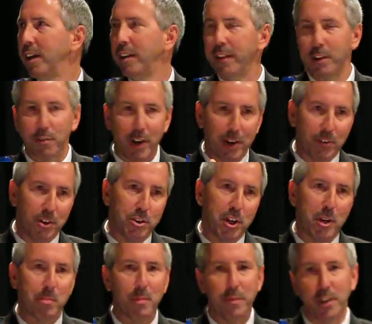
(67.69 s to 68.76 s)
They drive a
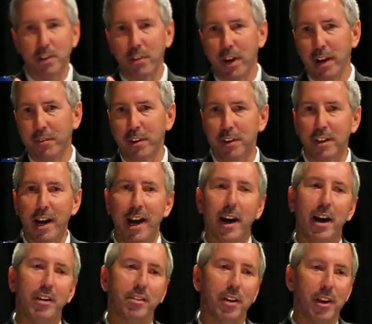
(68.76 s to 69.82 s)
Jeep, they drive a
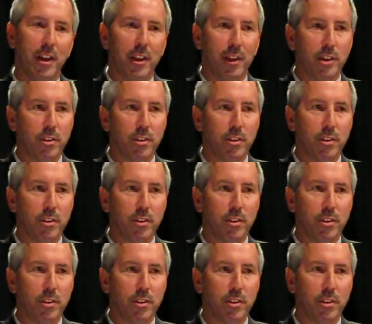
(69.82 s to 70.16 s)
Dodge, they